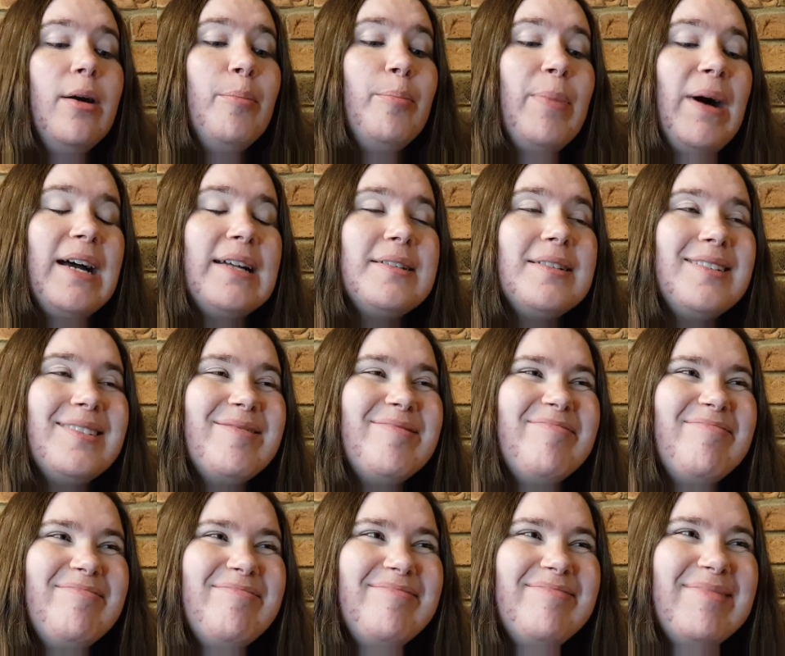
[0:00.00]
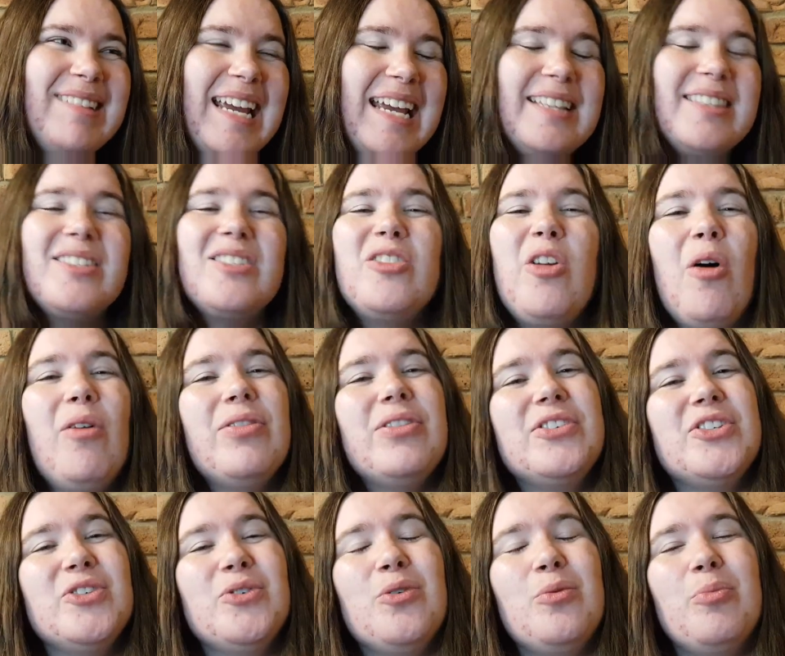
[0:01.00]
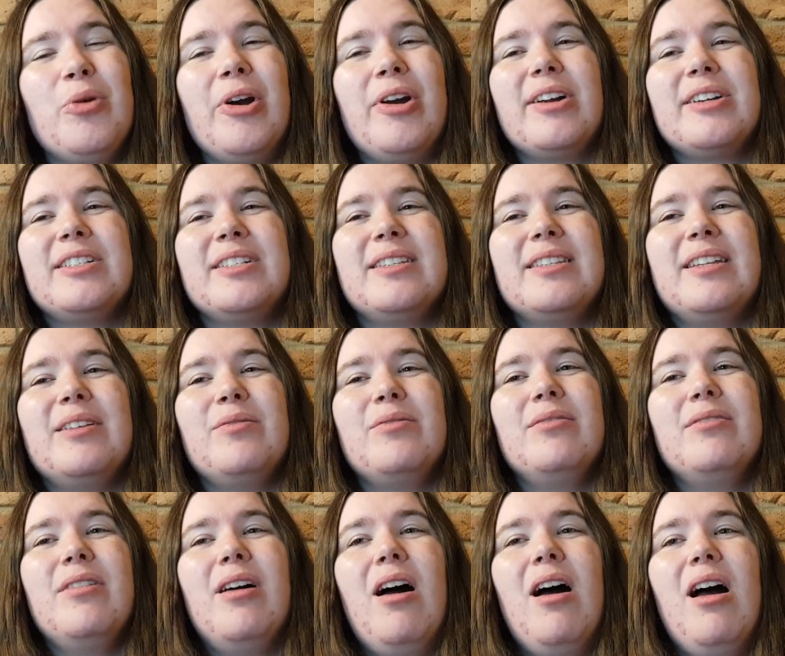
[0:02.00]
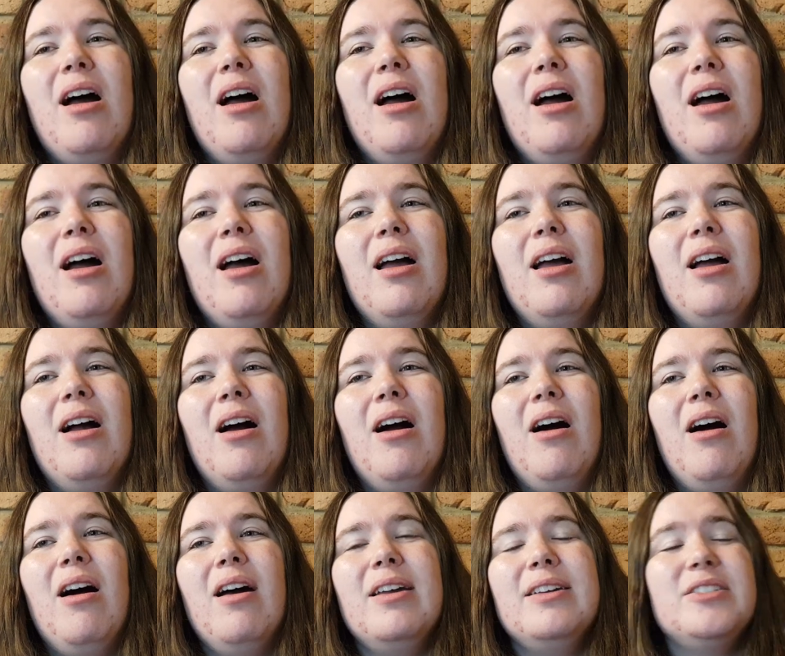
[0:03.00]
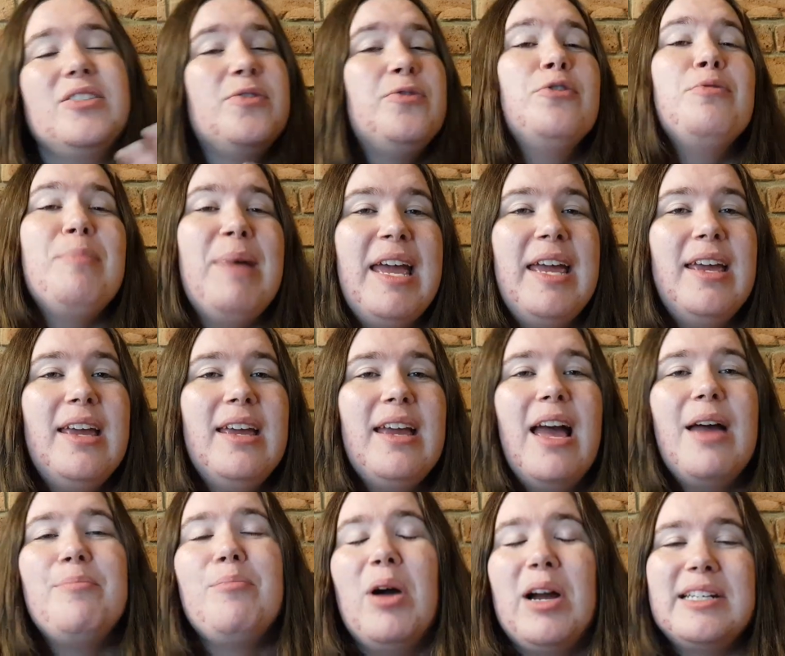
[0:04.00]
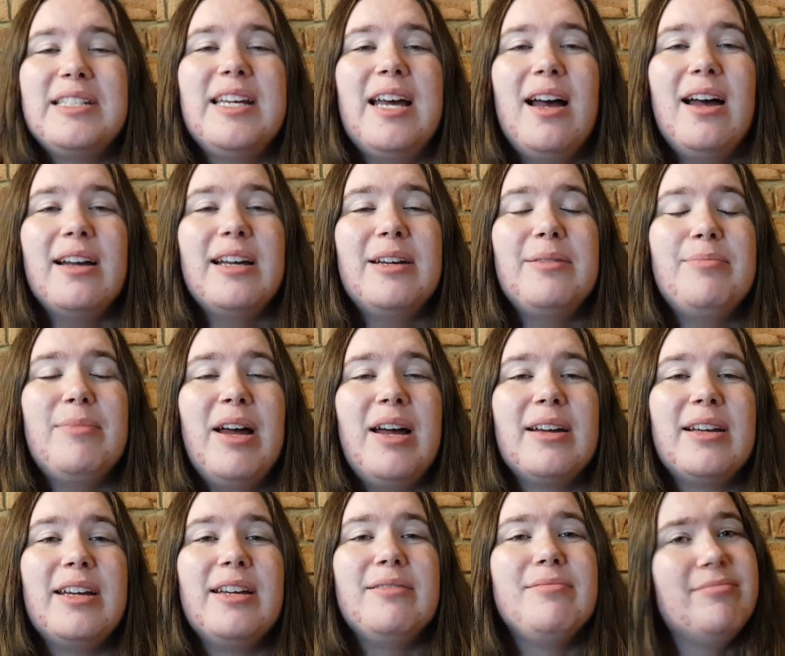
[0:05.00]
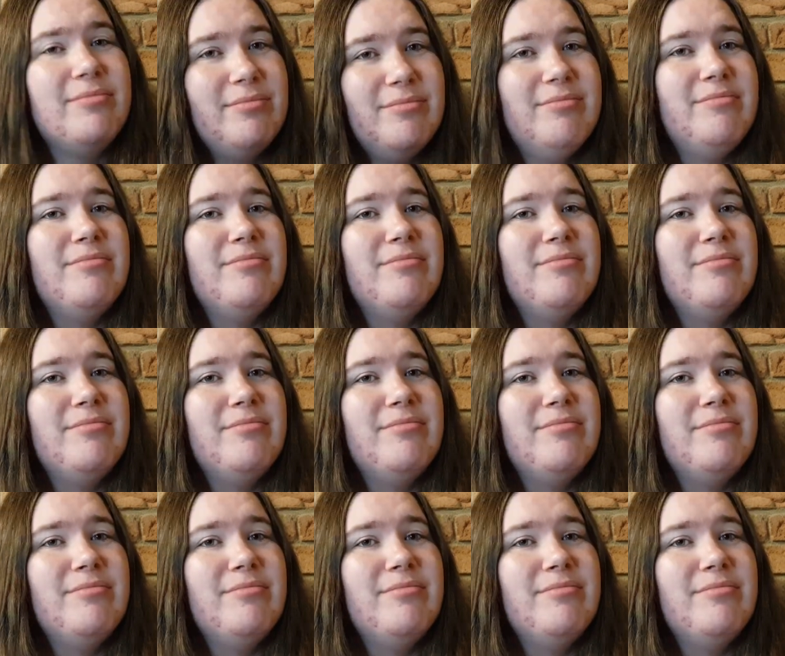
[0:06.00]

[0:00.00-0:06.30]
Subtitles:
But it's not the sort of product that is for me and my target market,